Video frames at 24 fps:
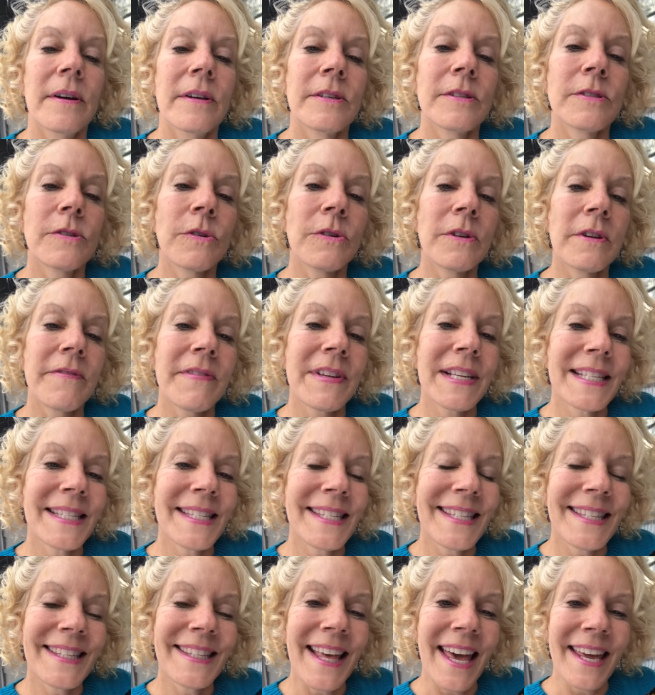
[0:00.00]
sort of
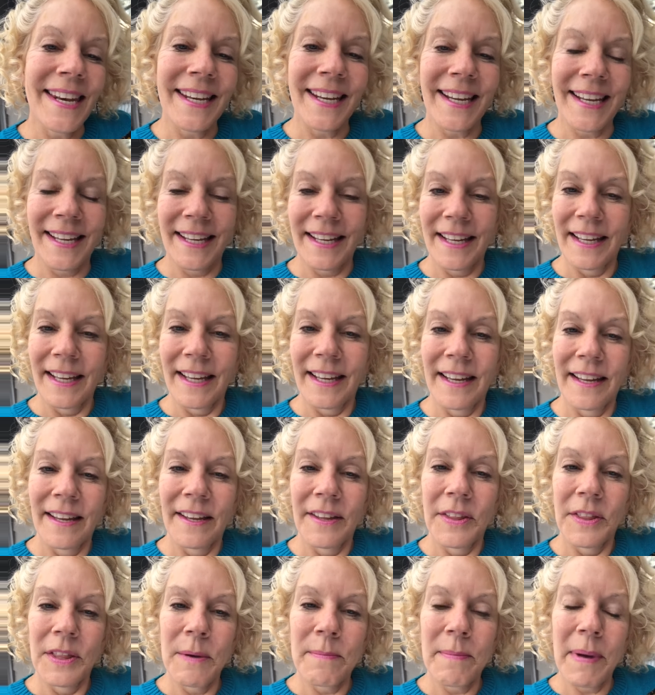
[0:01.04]
aesthetic
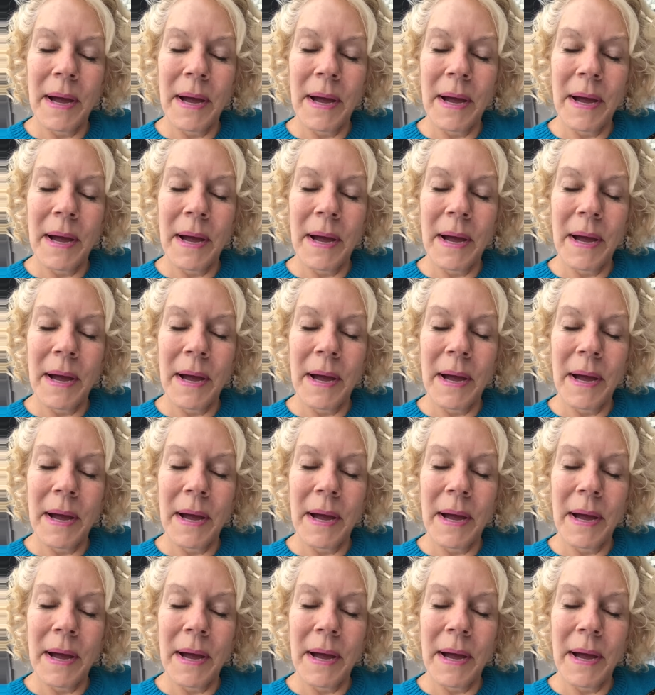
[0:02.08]
that